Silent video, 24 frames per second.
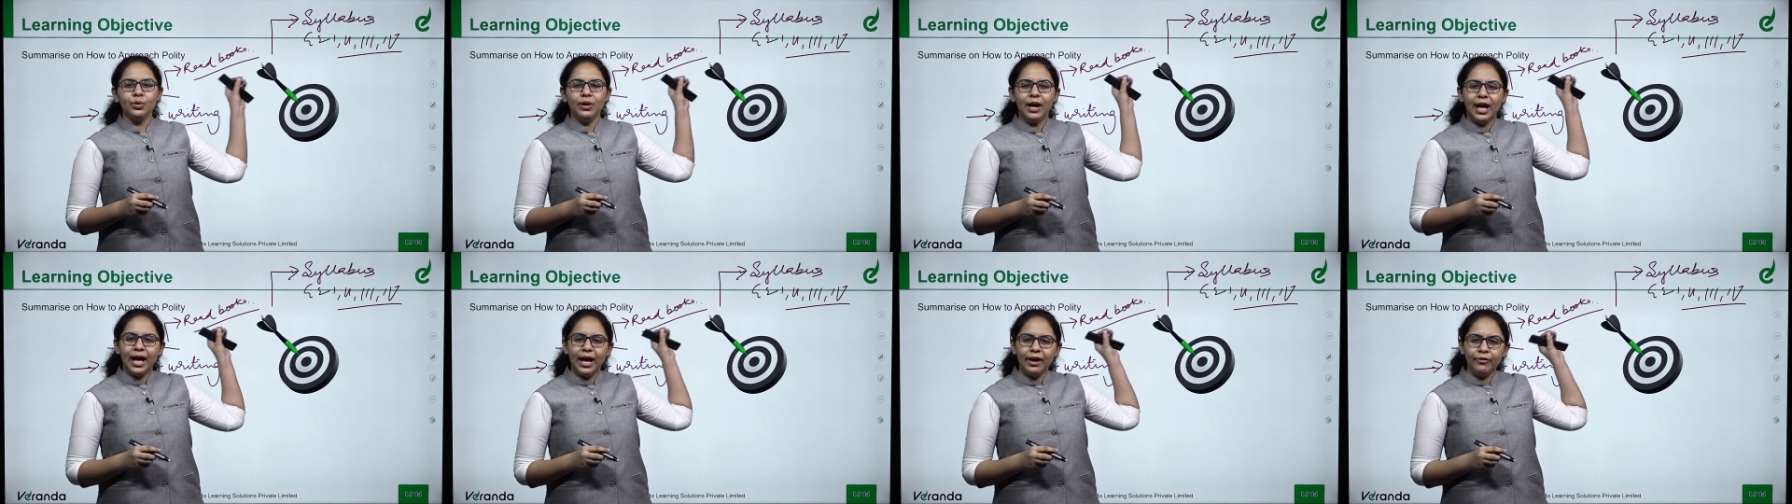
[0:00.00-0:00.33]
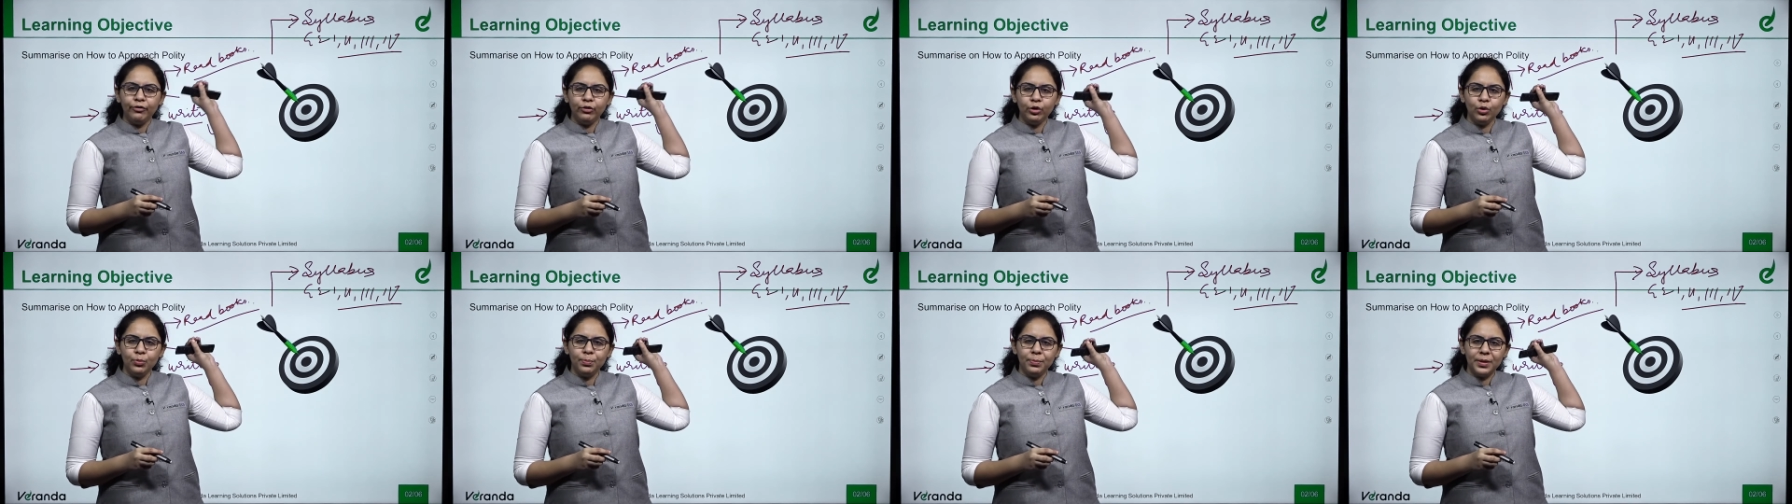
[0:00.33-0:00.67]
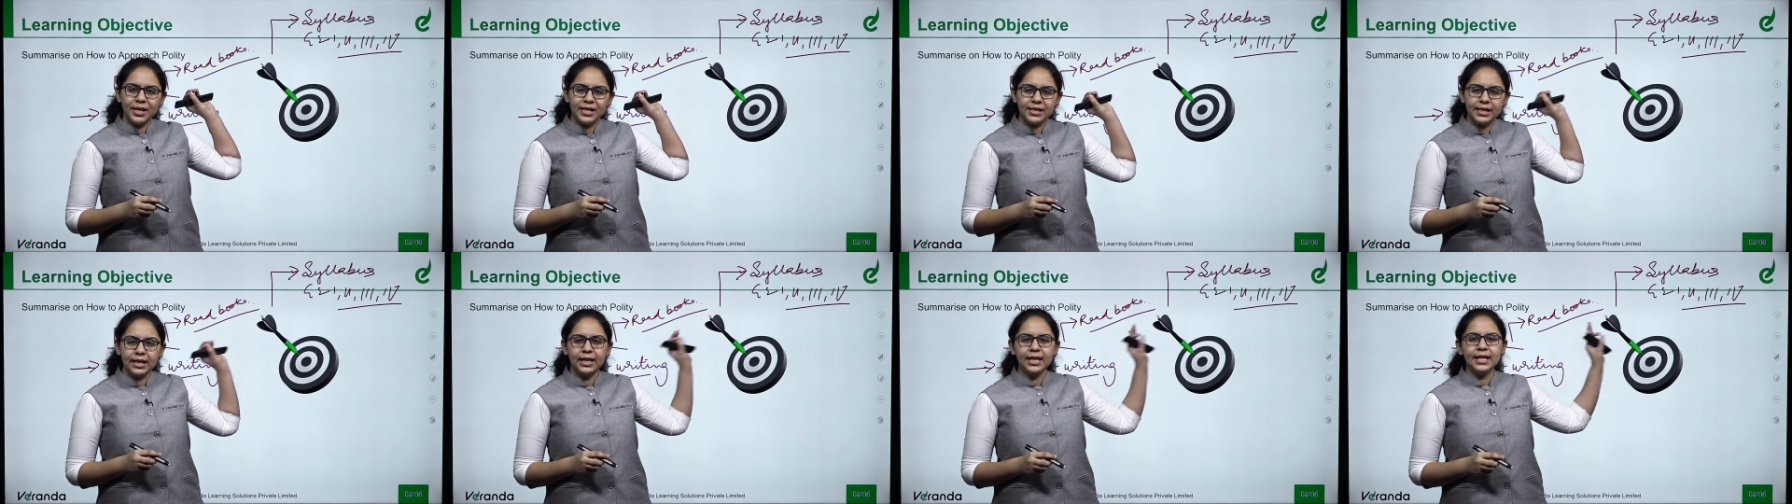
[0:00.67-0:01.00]
have to
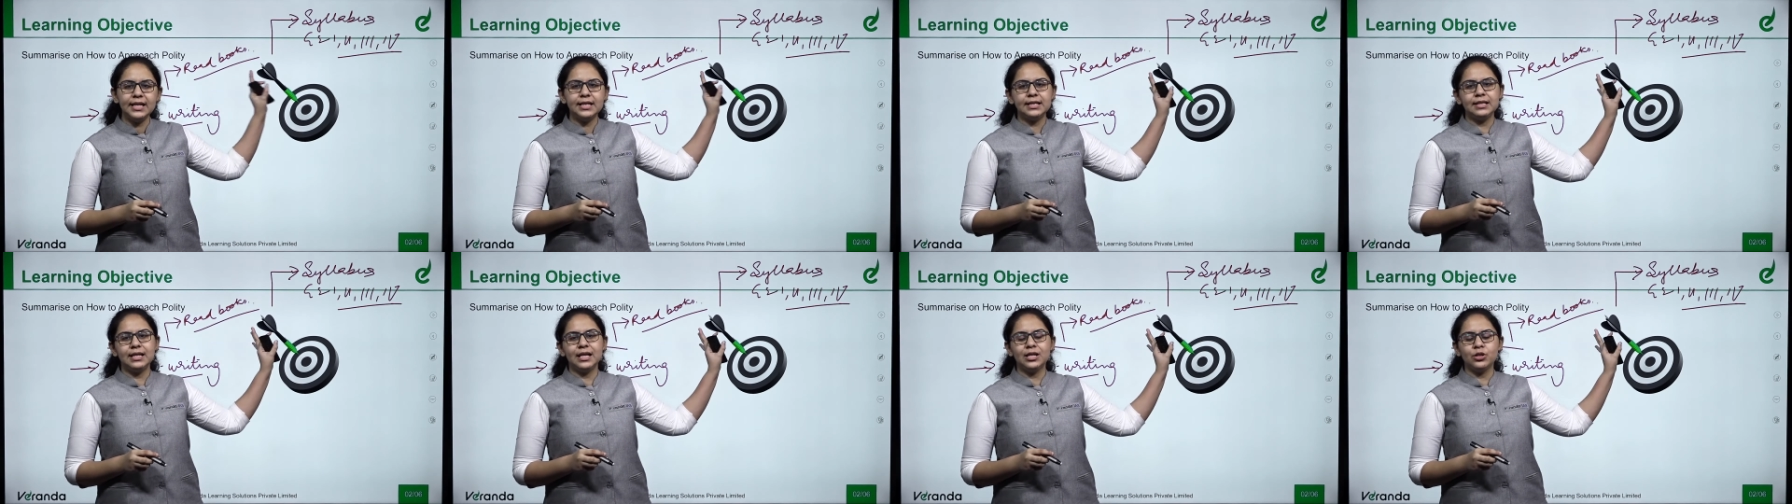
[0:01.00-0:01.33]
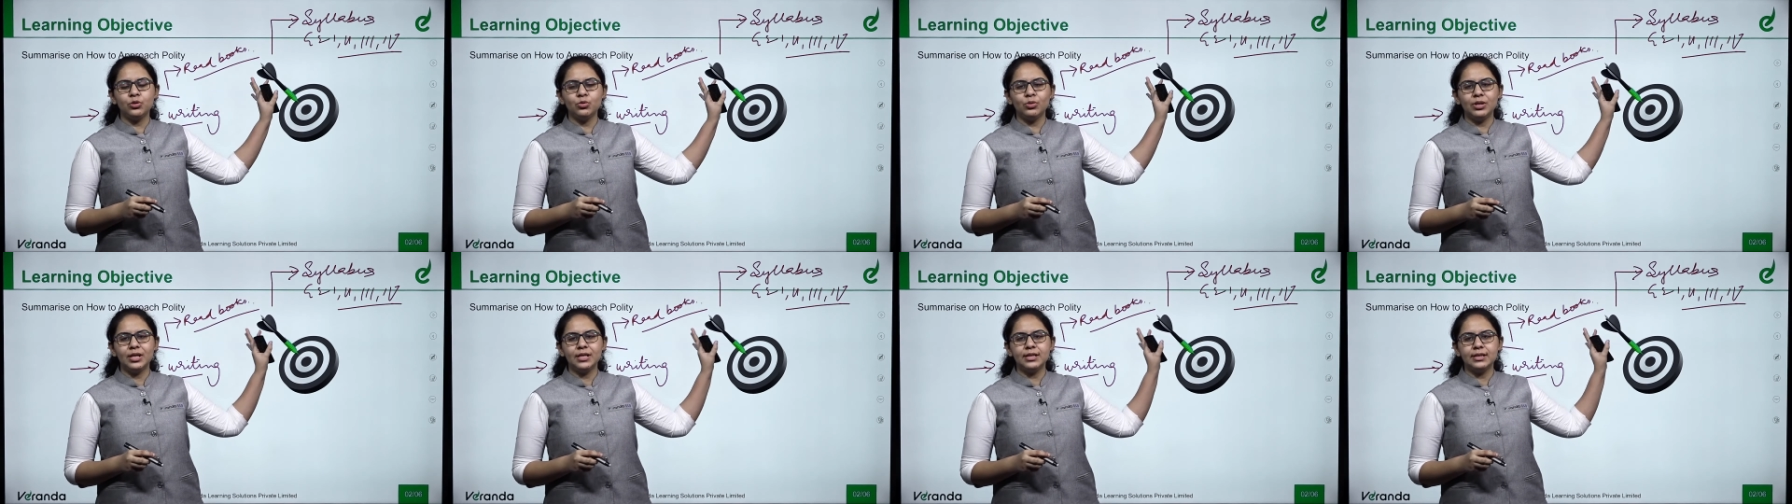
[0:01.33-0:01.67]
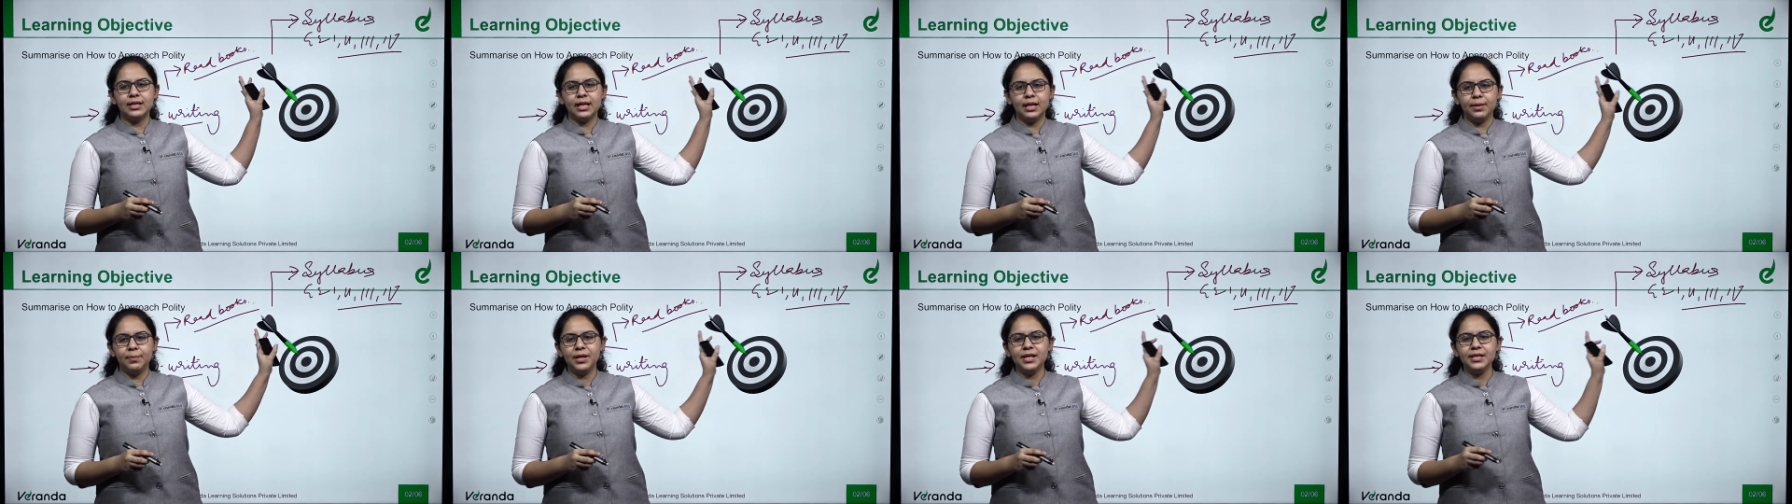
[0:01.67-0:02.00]
basically stick to the
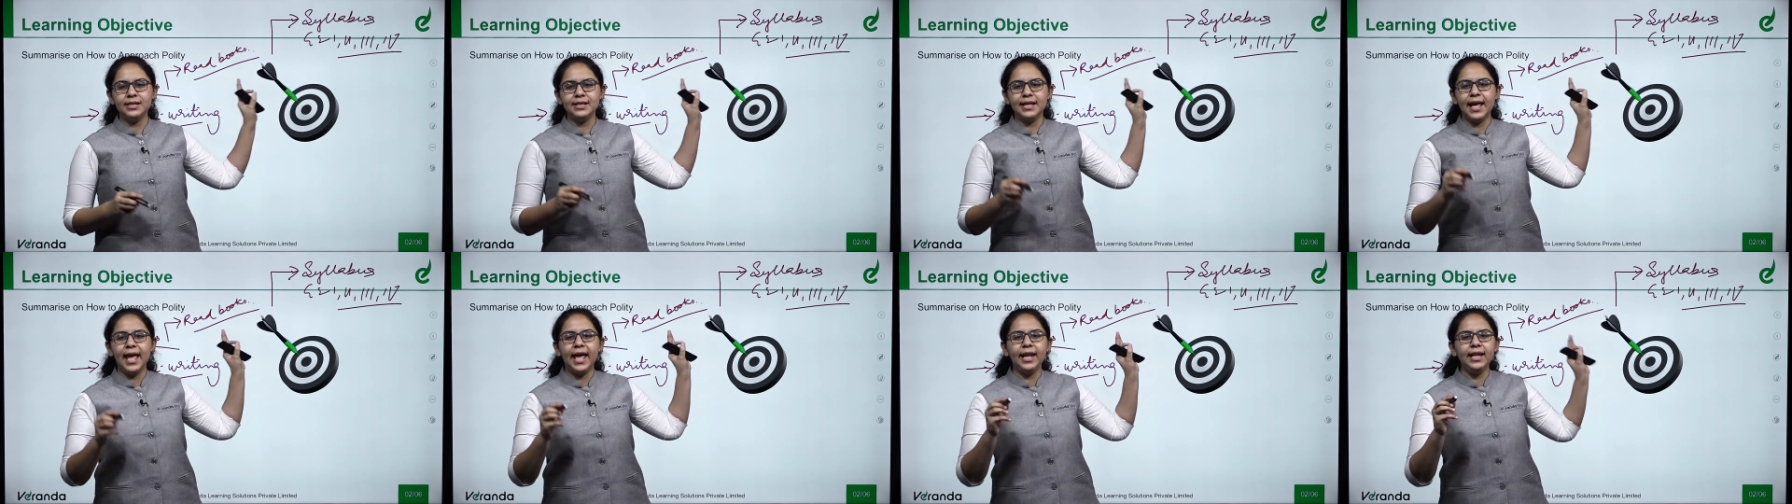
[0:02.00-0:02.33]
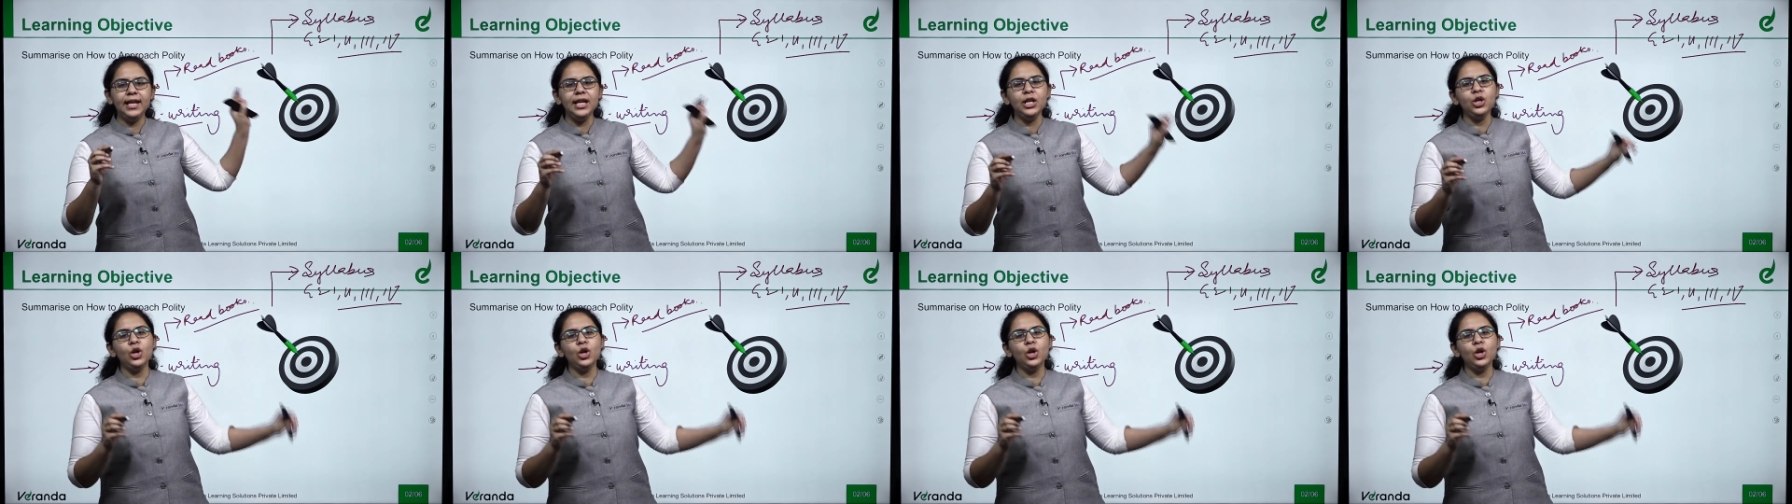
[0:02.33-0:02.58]
syllabus. Any